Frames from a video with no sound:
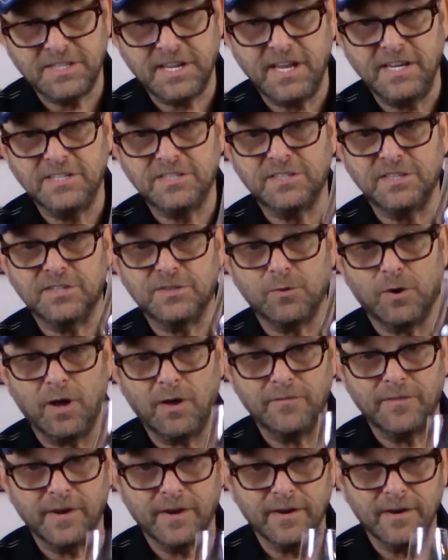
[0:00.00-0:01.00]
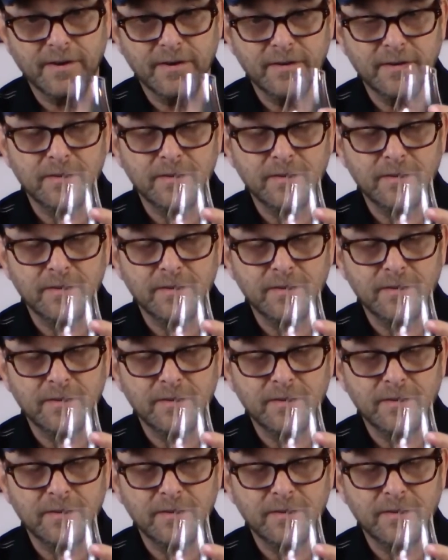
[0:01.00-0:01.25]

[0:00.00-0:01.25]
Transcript: taste the 12-year.